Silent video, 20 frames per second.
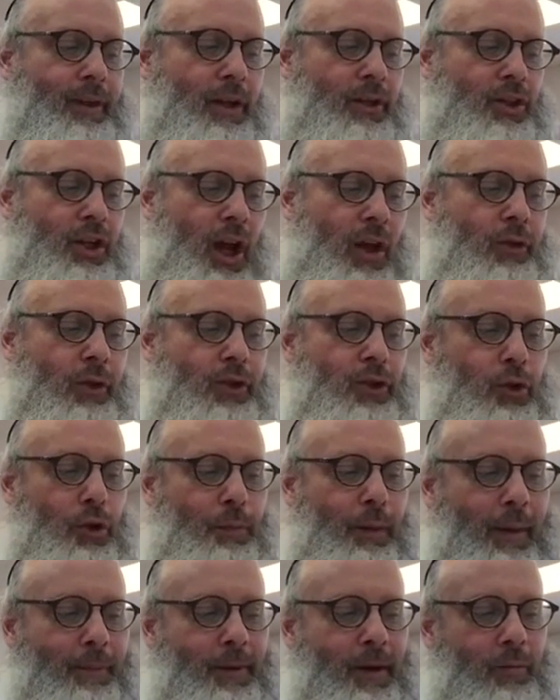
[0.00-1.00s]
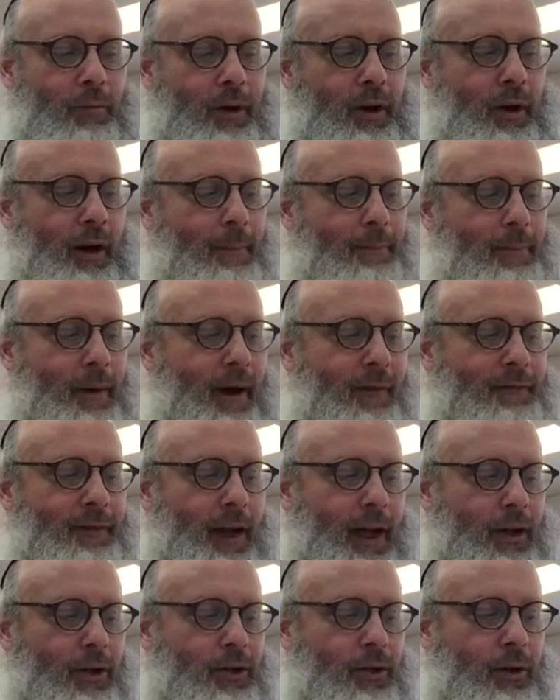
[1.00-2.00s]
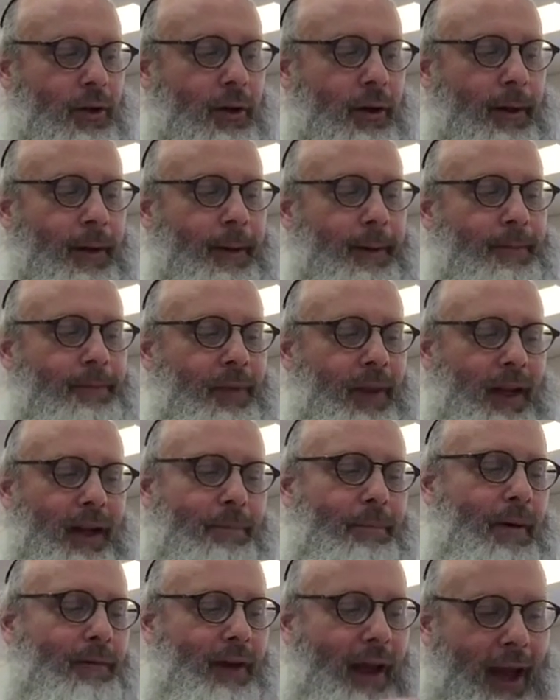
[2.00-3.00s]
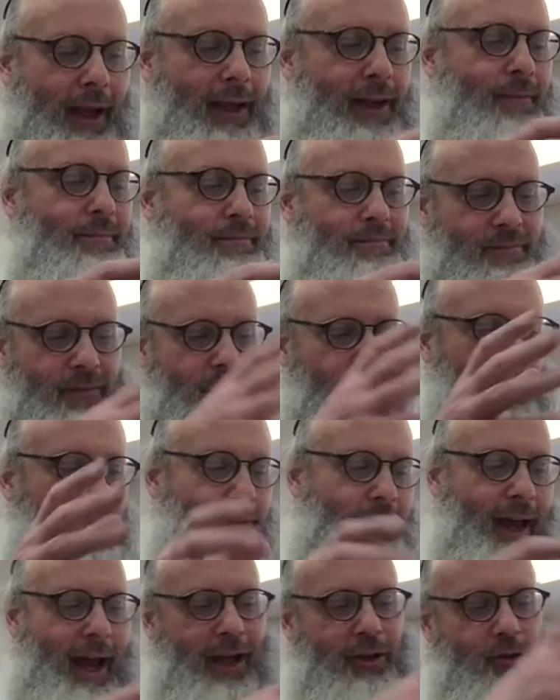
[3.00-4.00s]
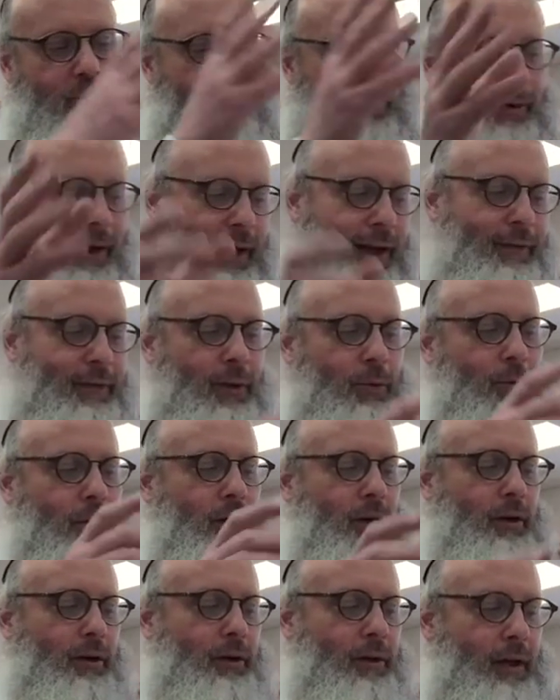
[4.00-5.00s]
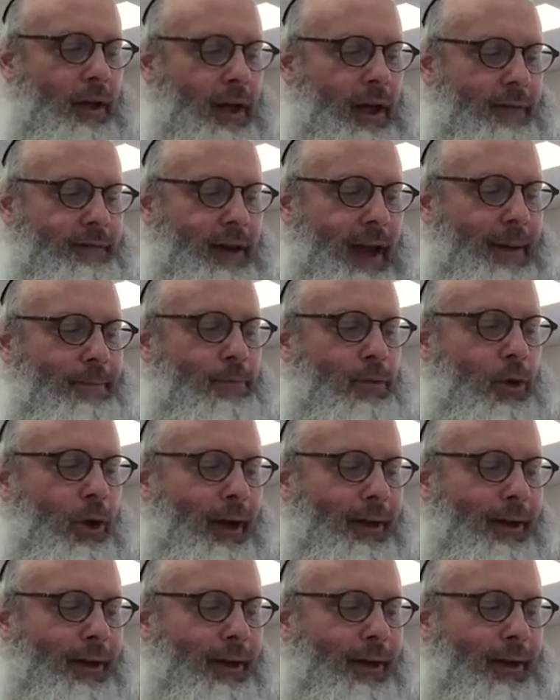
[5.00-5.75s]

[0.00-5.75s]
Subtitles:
show the Jewish people that we are above nature and above any natural running of the world. Because